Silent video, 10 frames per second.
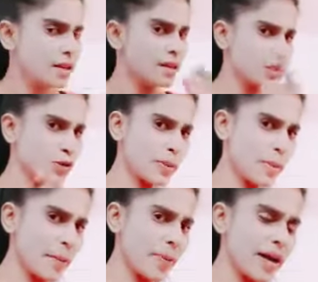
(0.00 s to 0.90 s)
Do you
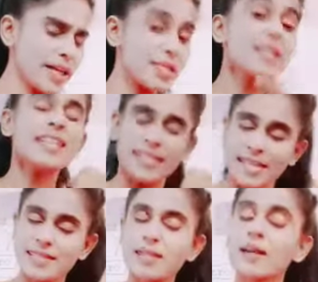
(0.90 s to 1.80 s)
remember it? Yes,
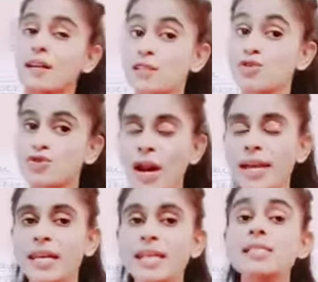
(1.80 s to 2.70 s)
it's
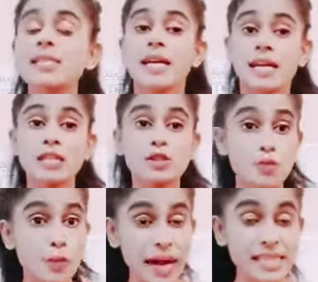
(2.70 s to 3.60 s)
tracheids, it's
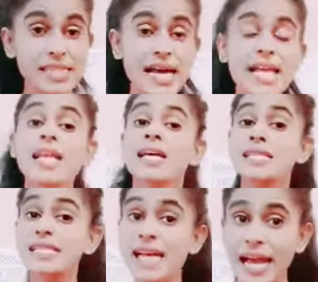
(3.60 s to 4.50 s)
vessel,
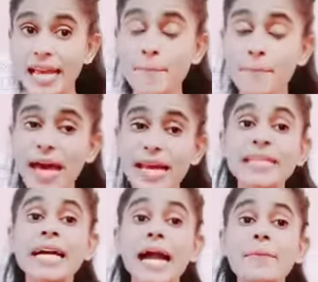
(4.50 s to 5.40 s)
xylem
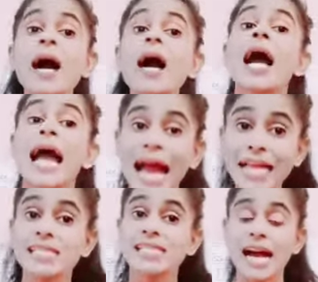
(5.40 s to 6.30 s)
parenchyma
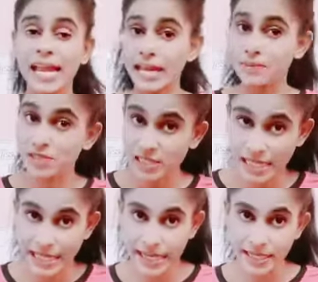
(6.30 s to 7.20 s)
and xylem
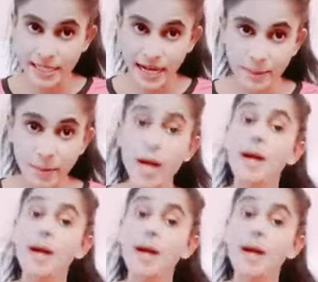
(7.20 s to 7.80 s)
sclerenchyma.